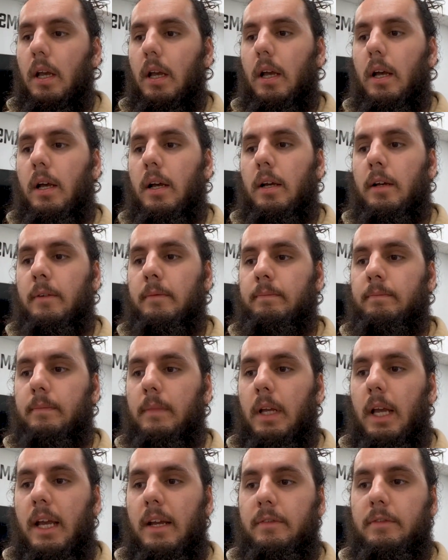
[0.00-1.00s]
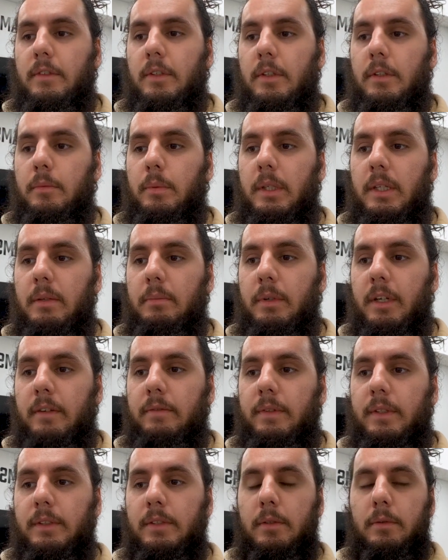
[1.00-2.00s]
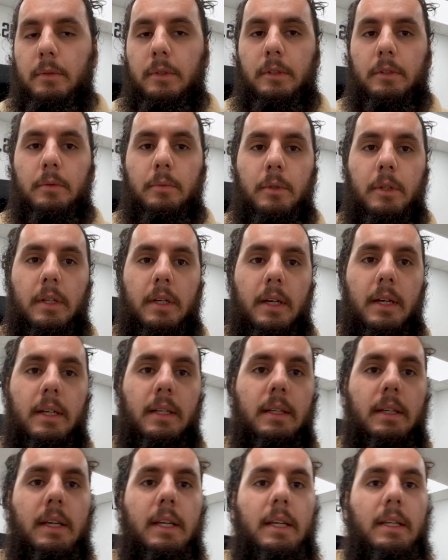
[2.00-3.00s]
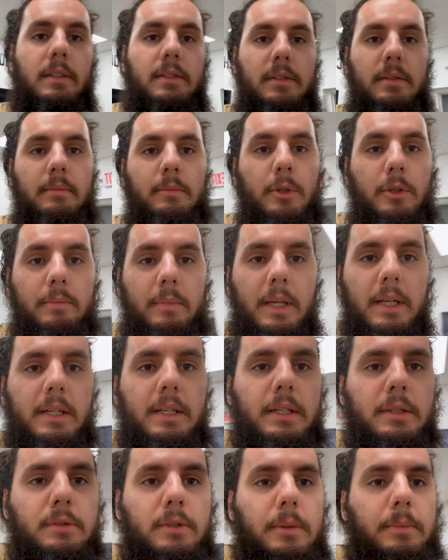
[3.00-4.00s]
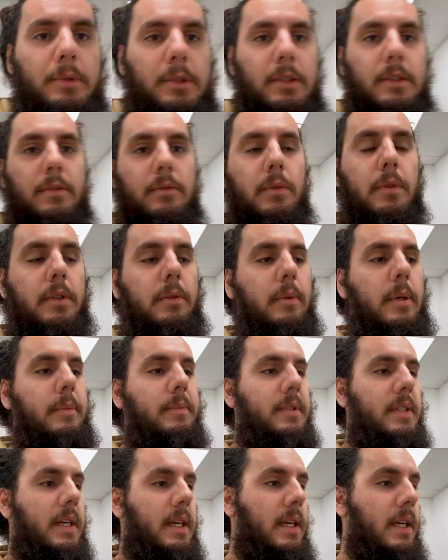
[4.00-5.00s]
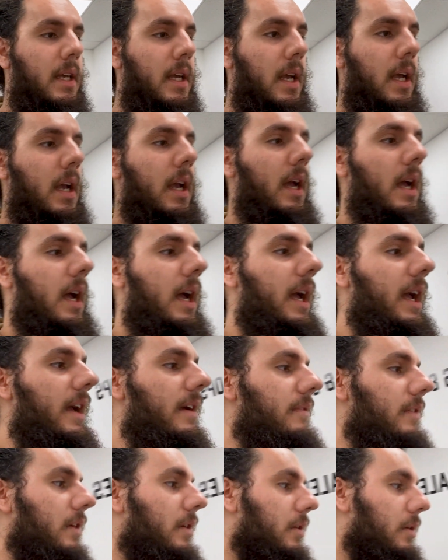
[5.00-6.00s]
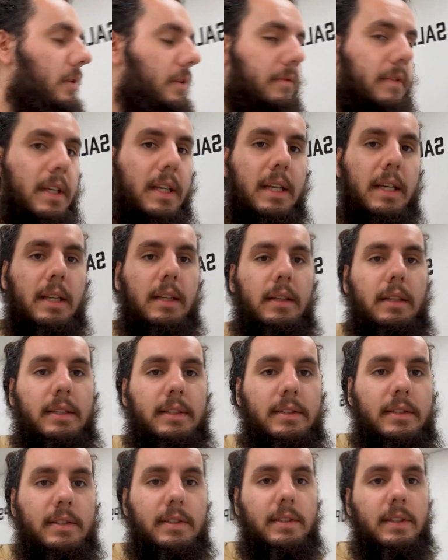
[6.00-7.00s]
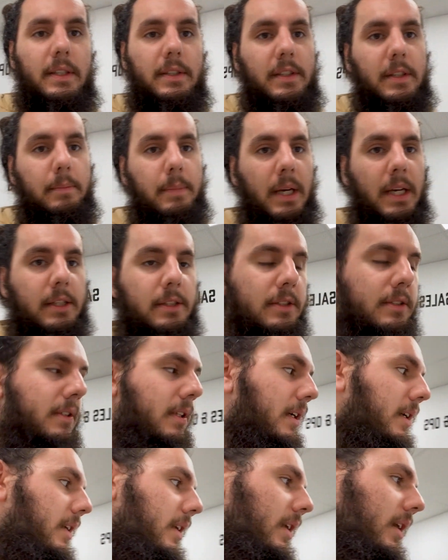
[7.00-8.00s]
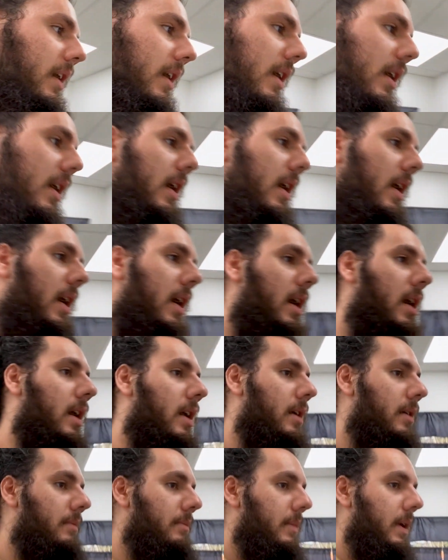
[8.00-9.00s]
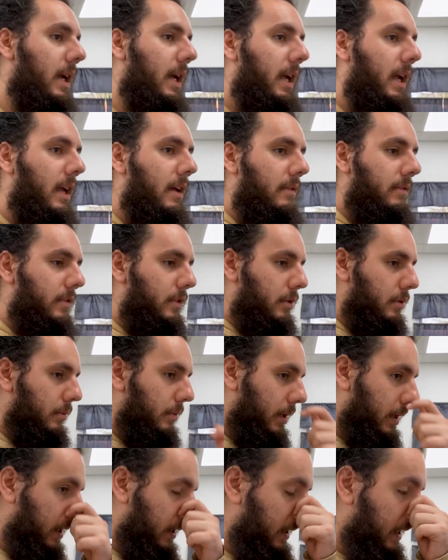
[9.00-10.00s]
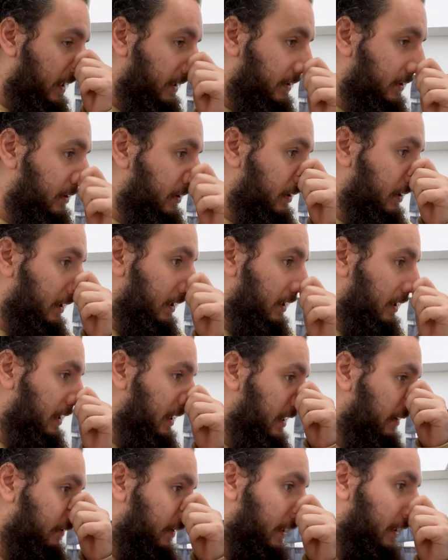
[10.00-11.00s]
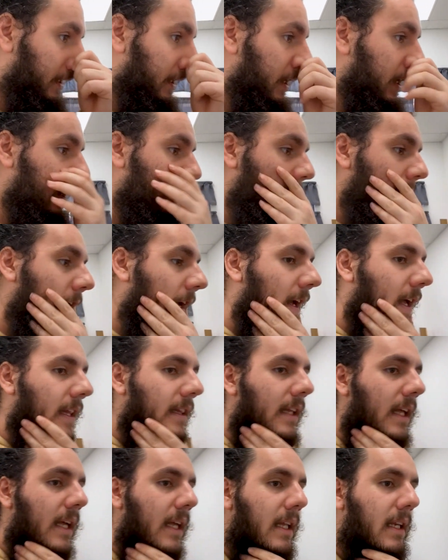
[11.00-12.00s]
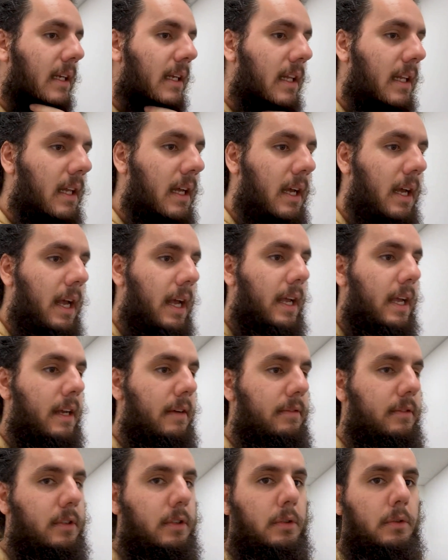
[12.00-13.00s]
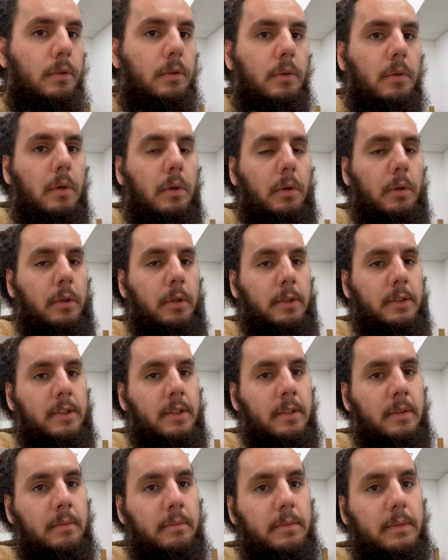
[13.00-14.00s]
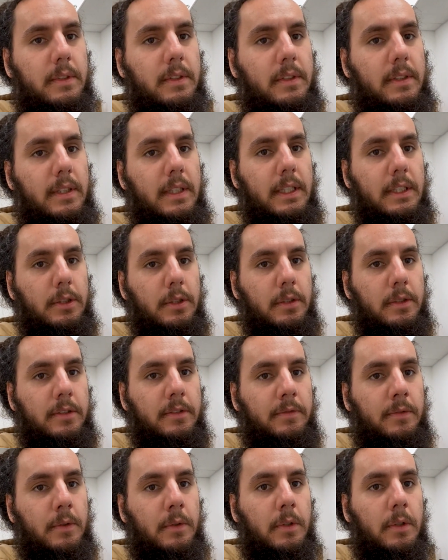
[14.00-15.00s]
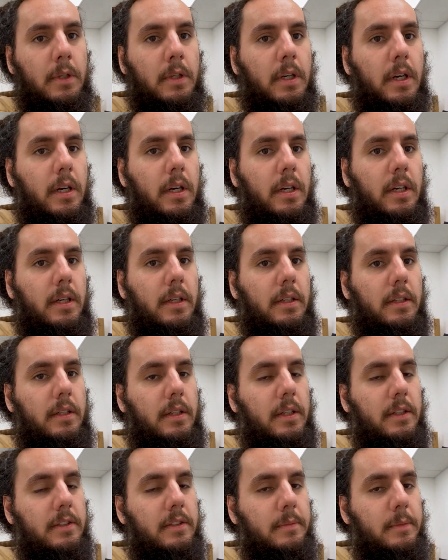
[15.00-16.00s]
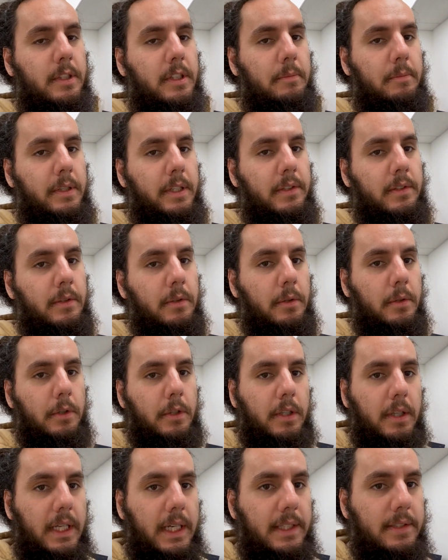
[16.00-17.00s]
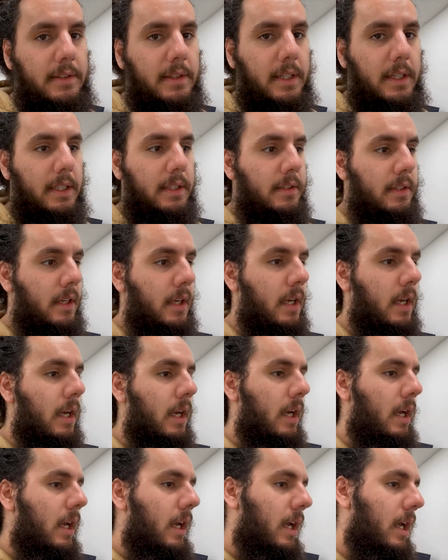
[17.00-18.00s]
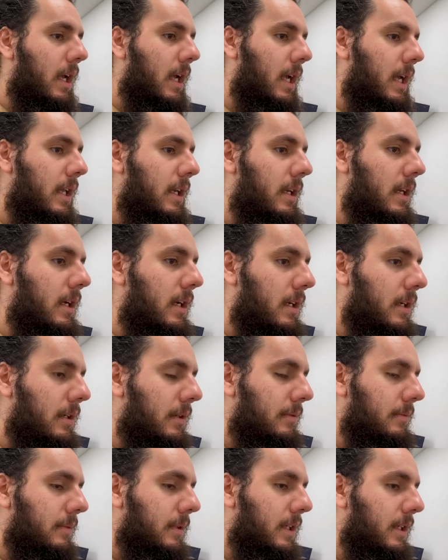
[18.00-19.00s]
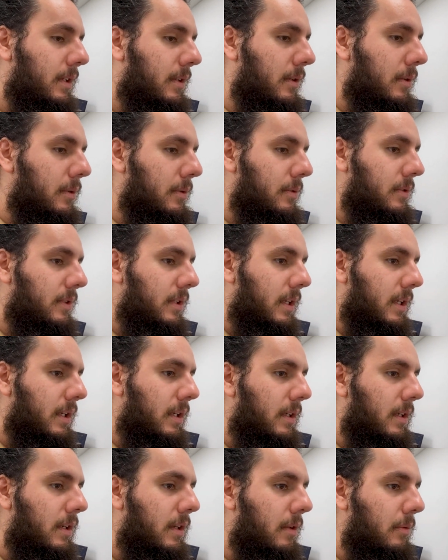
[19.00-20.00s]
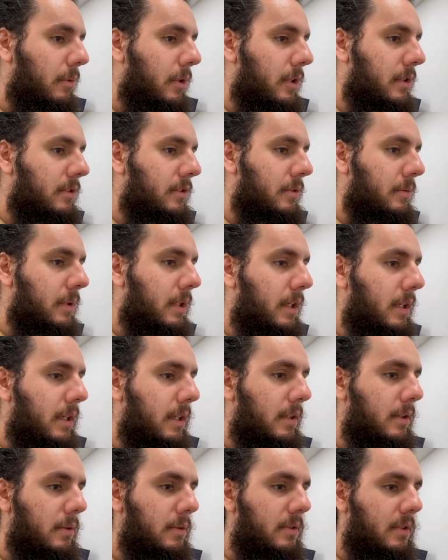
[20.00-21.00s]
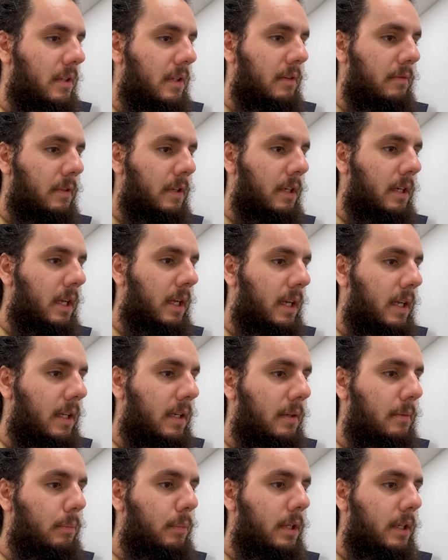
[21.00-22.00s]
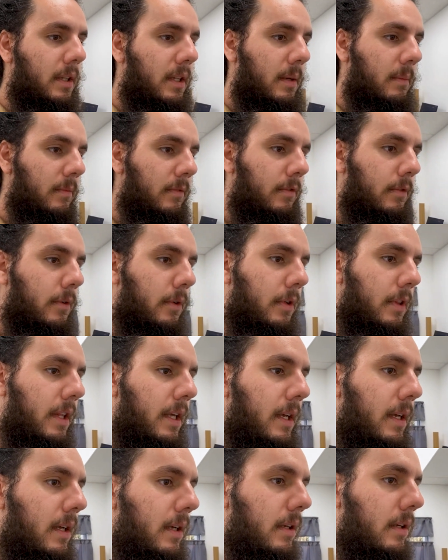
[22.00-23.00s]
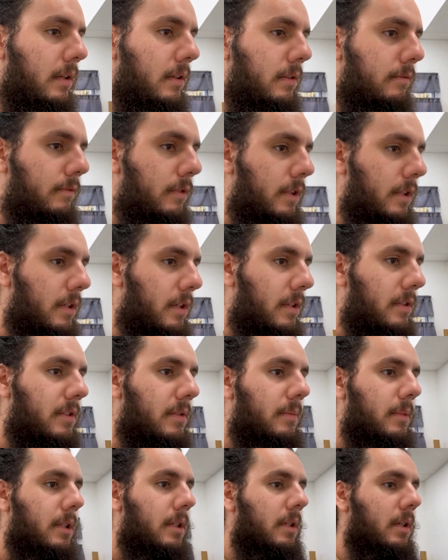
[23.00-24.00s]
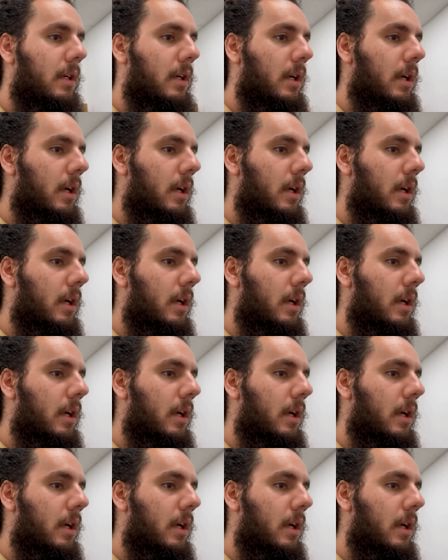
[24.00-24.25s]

Um, after we eat breakfast, going to work on getting some more meta descriptions for the website. I have a goal of getting at least 60 pages done um, I have to work on that till 11. And then I have to order some t-shirts for a customer that placed their order last night and um, get those in the works so we can get those delivered and print them for the, for the customer.